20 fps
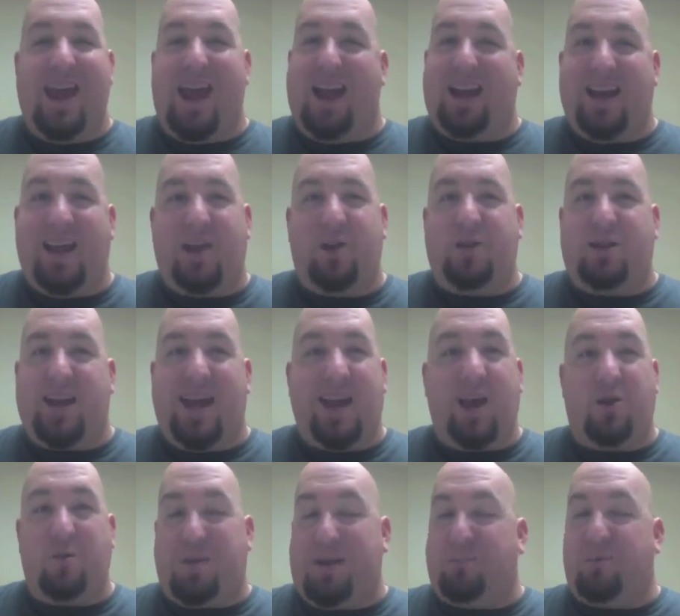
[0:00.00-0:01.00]
and let, let
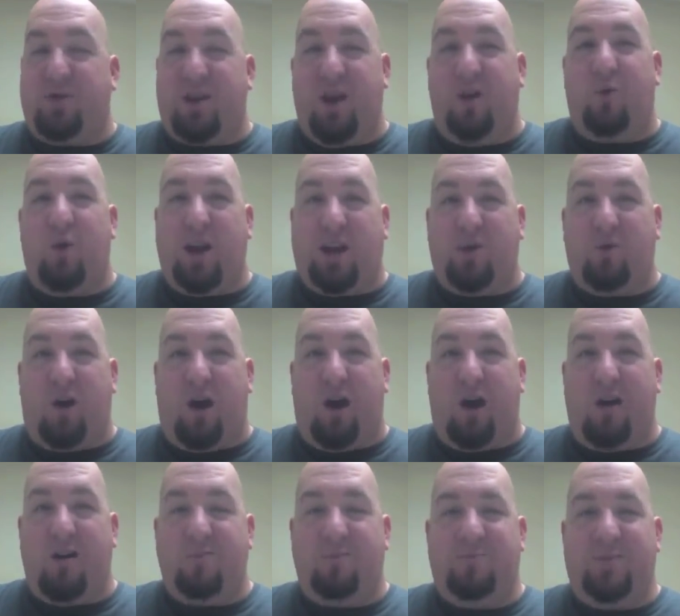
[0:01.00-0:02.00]
other people know where you
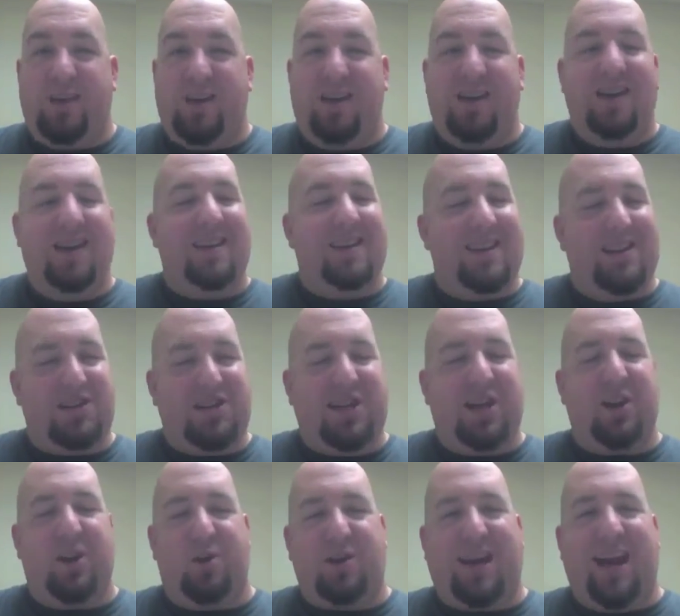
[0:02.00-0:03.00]
are, then
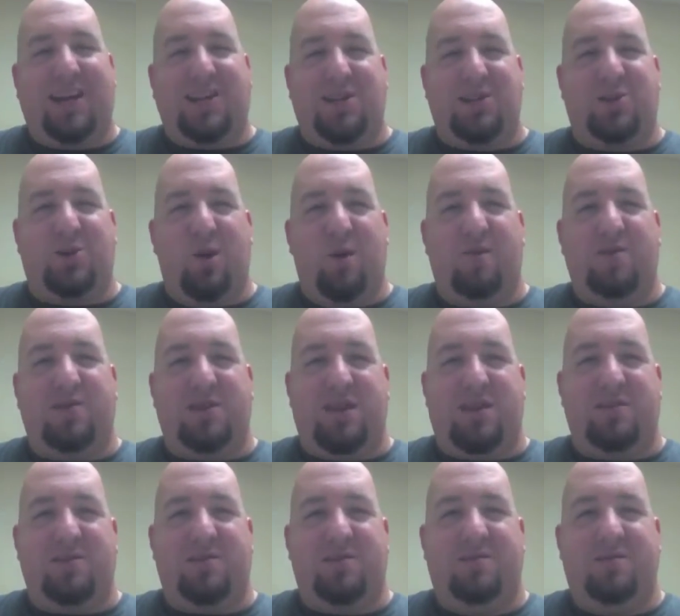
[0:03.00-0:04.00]
geolocation
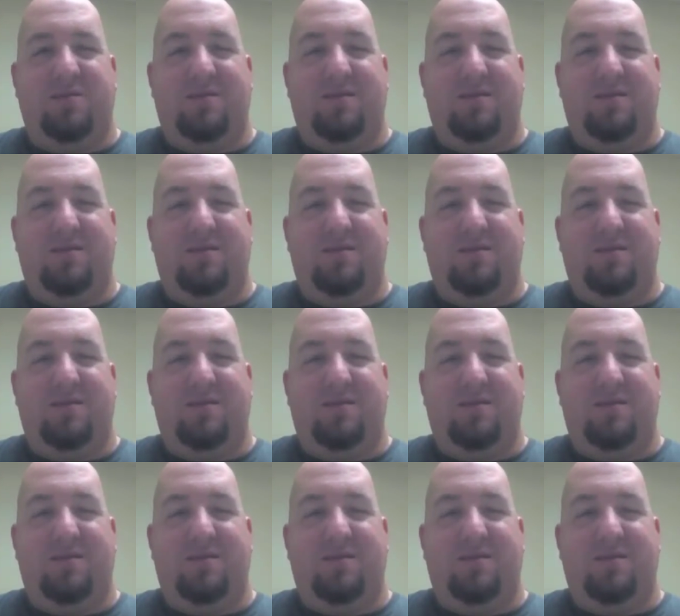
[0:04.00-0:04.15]
services